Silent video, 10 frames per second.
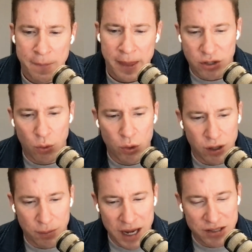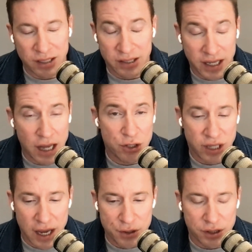So we're basically an
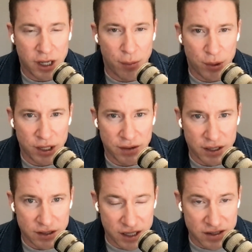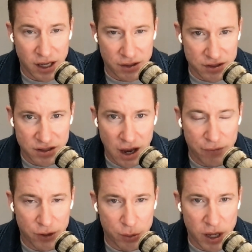education company that sells
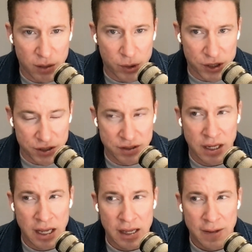software to pay the bills.